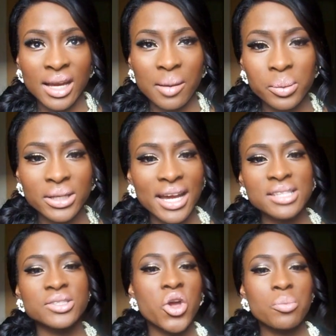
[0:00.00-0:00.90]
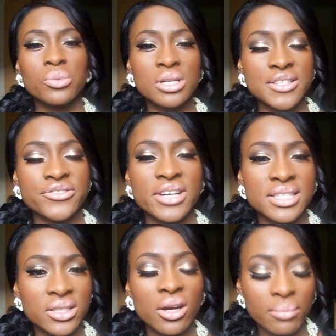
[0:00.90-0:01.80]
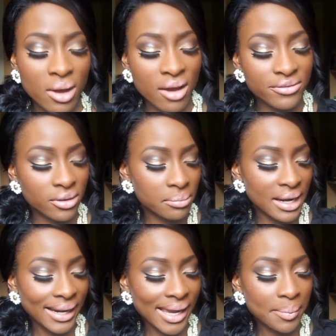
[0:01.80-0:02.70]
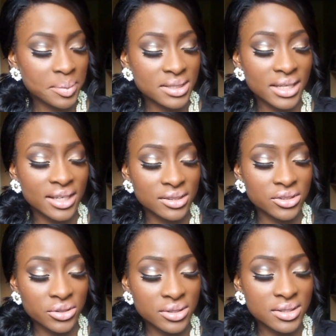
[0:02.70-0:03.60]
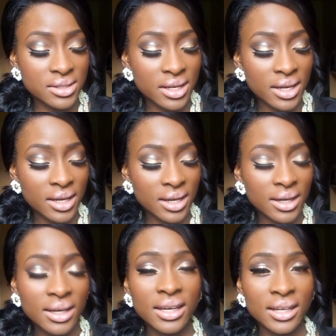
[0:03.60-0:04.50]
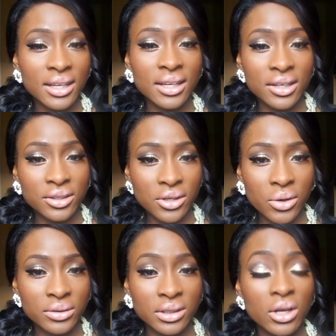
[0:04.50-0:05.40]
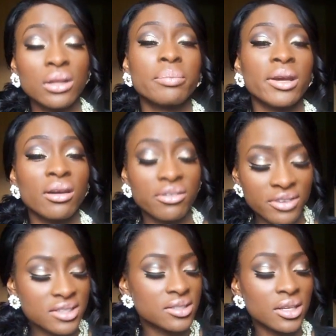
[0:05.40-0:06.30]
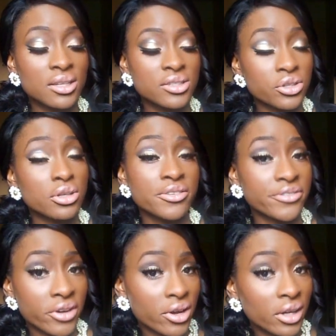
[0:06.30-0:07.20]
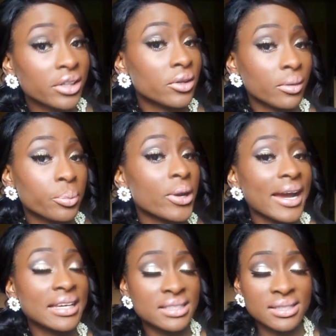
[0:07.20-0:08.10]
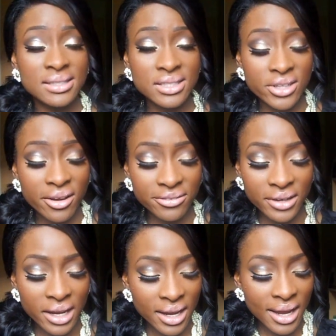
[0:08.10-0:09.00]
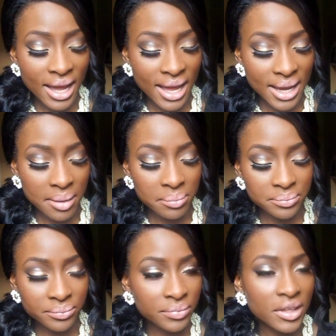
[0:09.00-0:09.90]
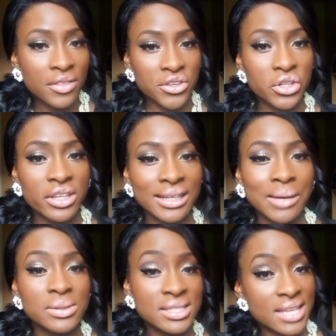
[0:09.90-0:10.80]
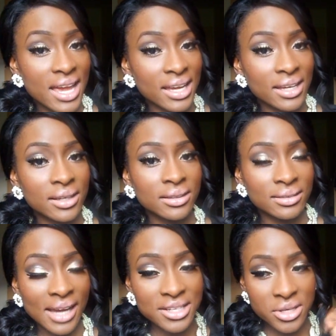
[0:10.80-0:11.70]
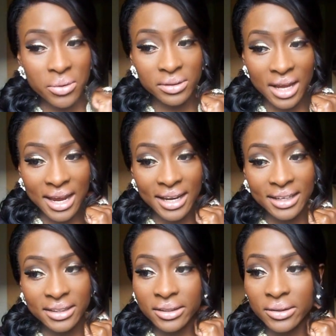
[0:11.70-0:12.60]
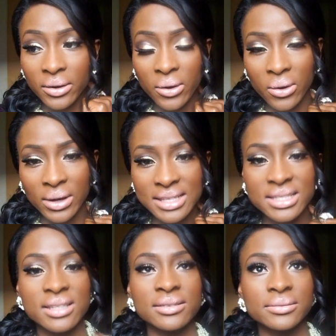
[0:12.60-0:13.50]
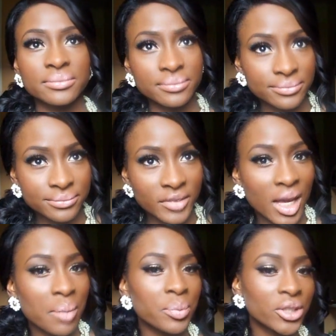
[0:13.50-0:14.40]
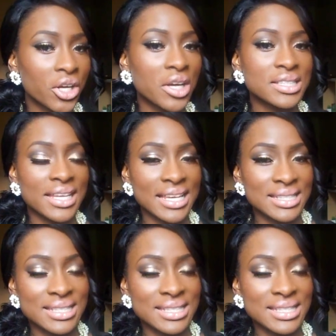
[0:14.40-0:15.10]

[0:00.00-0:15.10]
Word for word: apply so much for it to come off on my lips. It does, you know, the colour payoff is, it's good for, you know, the price and stuff. Um, the only thing I will say that I don't like or isn't a plus is the